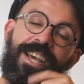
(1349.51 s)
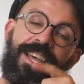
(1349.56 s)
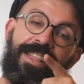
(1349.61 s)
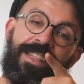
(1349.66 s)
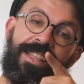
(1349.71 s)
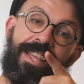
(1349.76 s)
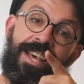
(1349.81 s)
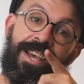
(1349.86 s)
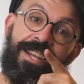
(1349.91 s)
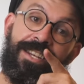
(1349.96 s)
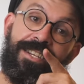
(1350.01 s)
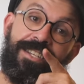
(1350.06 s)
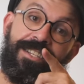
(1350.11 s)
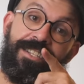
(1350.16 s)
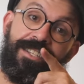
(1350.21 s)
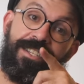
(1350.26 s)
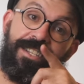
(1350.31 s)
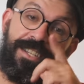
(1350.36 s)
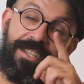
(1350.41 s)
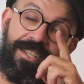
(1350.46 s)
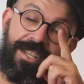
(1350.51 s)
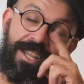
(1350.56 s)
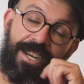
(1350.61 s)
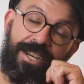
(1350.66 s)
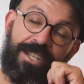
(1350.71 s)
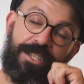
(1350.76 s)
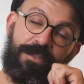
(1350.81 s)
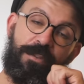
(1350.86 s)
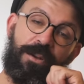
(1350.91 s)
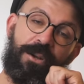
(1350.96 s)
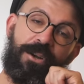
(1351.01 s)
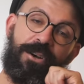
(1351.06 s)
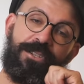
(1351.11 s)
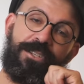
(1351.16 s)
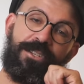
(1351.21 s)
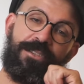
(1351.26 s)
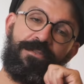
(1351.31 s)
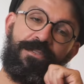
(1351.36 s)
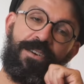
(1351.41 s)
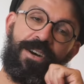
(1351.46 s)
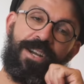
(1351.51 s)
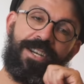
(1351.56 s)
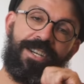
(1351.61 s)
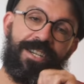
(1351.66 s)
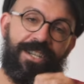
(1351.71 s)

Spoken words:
And that it's because it's fun.